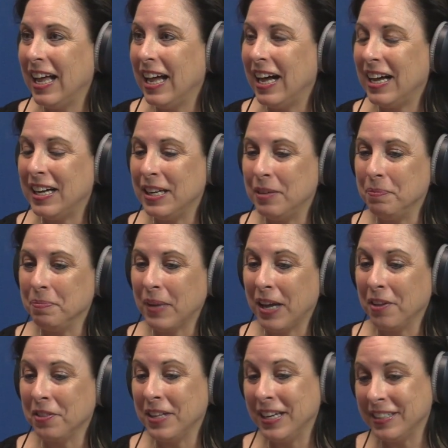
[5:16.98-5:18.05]

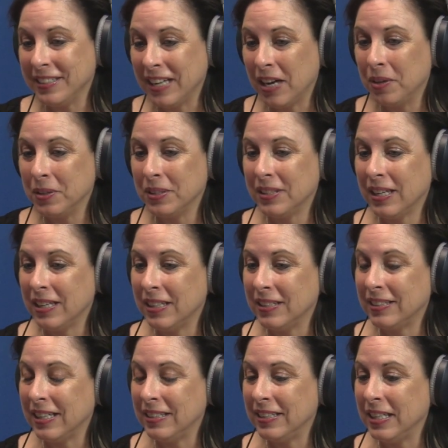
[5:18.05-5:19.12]
HealthNet is now a
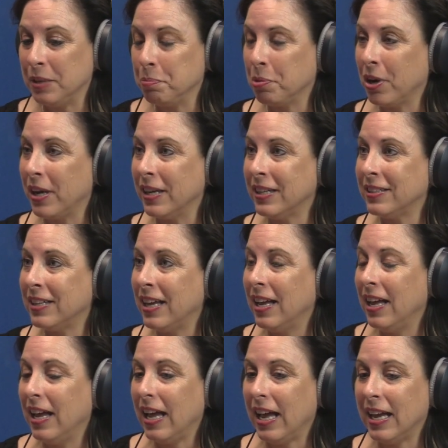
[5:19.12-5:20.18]
Centene product,
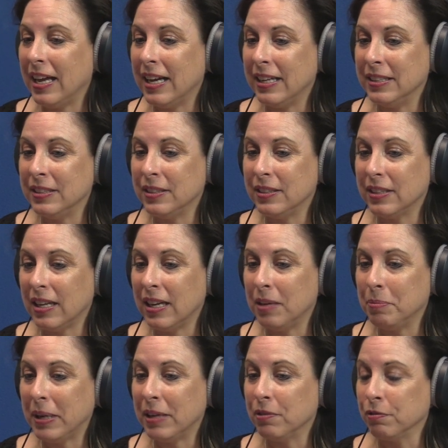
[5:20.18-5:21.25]
and
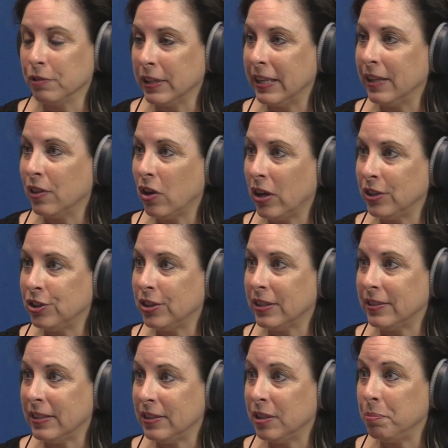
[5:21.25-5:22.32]
it really launched
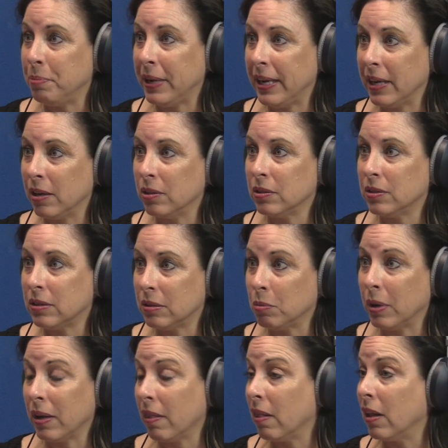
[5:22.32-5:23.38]
us into being
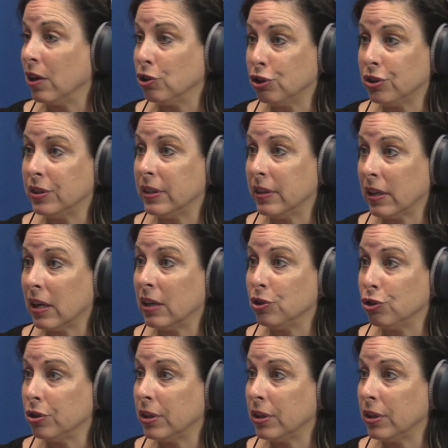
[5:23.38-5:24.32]
one of the largest in the country.